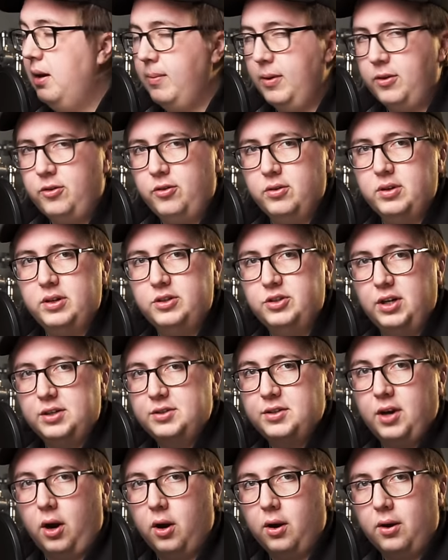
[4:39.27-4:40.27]
make sure to
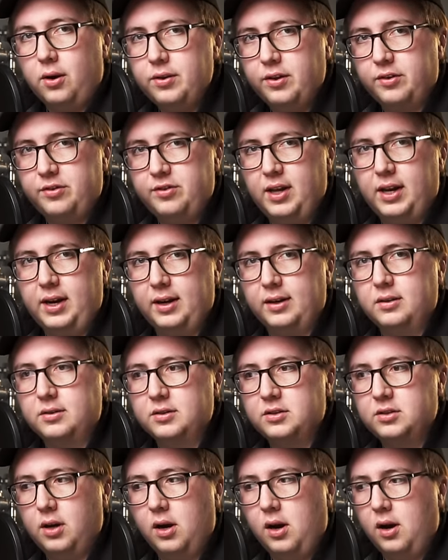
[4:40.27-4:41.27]
adjust all the
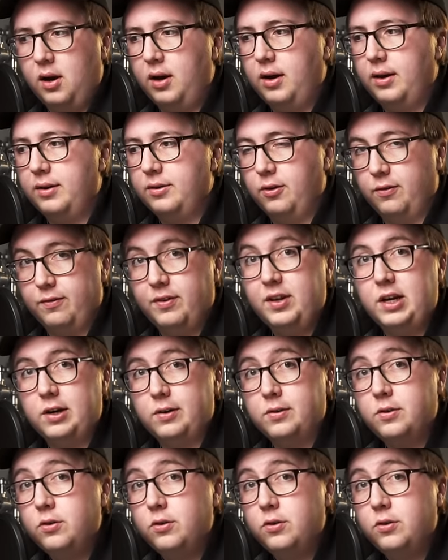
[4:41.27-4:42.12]
settings on your video.